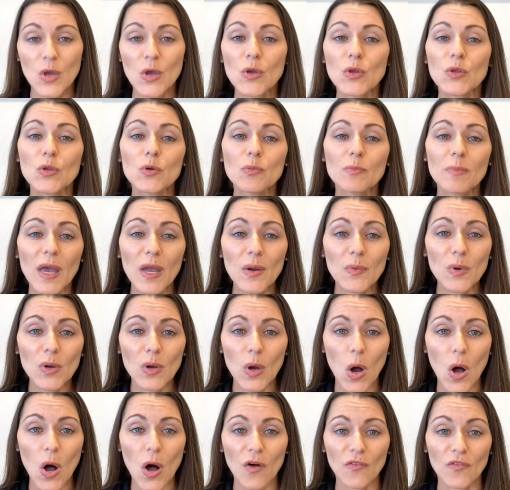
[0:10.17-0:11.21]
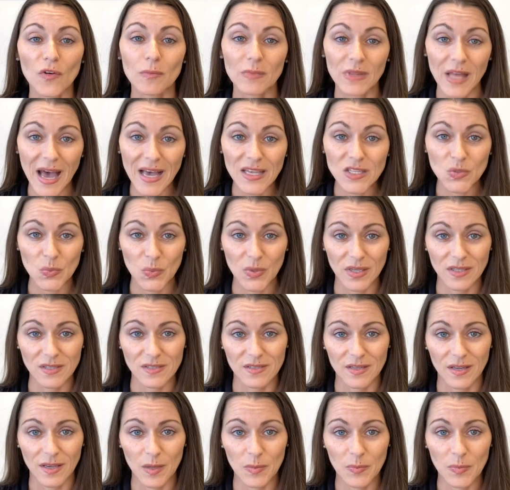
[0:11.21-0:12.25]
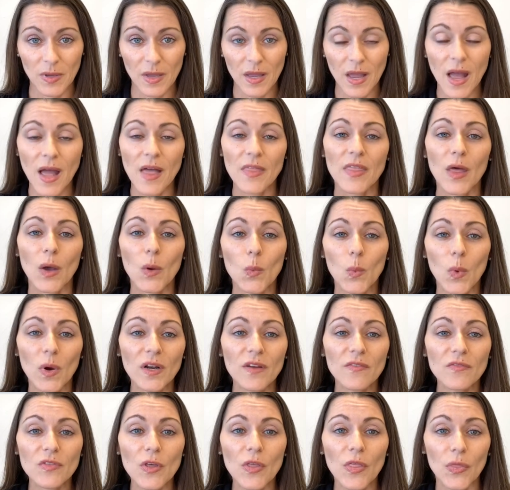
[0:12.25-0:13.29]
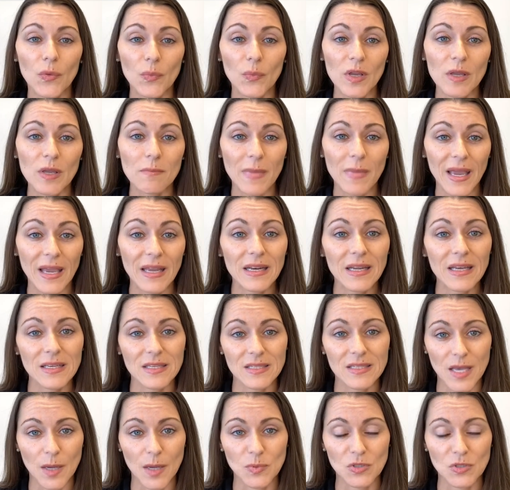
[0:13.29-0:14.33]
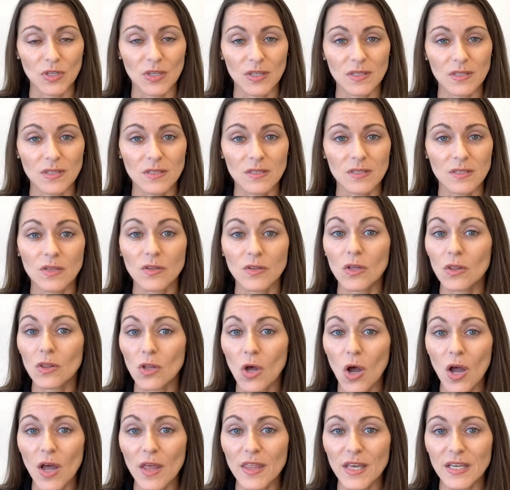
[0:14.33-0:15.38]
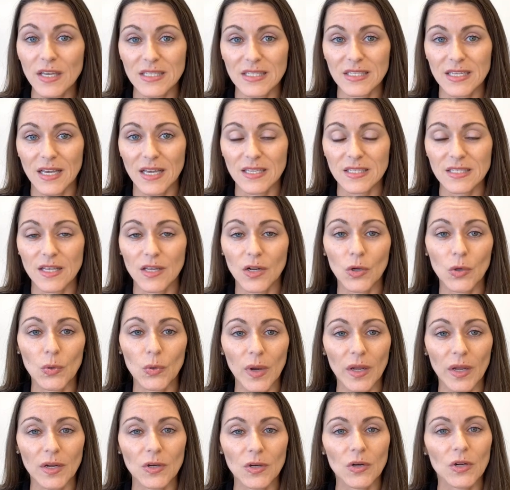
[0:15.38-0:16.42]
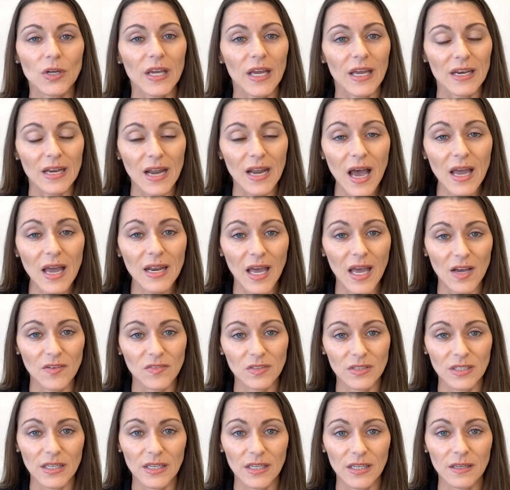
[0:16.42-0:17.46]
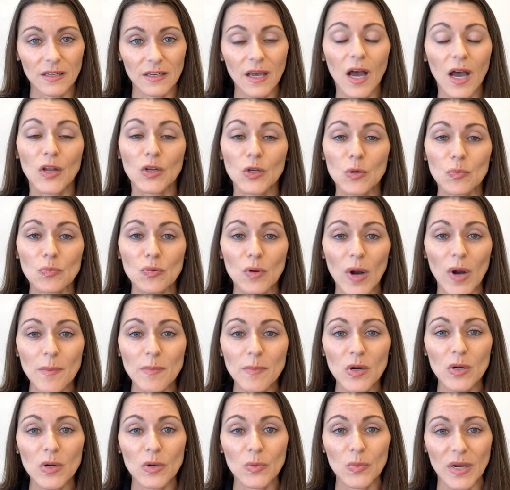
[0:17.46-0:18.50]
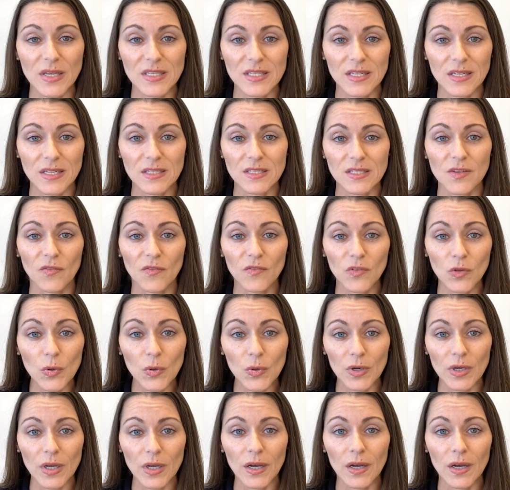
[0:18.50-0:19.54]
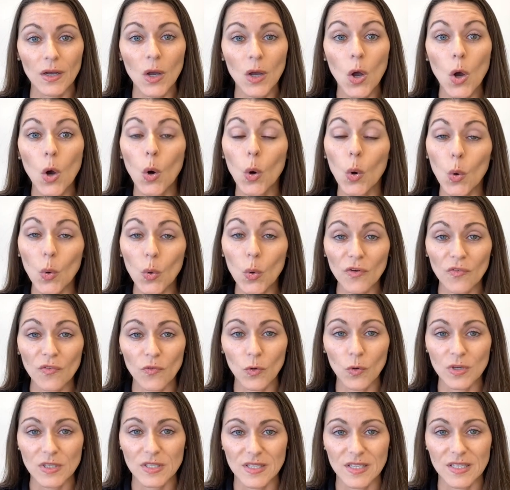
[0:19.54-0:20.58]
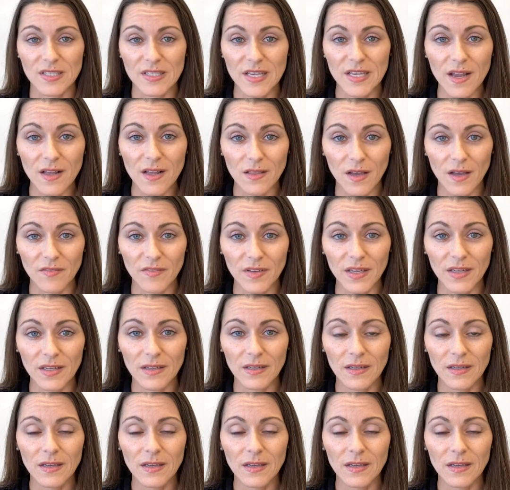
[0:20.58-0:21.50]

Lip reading: You may recall from last week's tip that one of the three main exceptions to the law that says that a creditor cannot have a lien on your primary residence in Florida or force the sale of it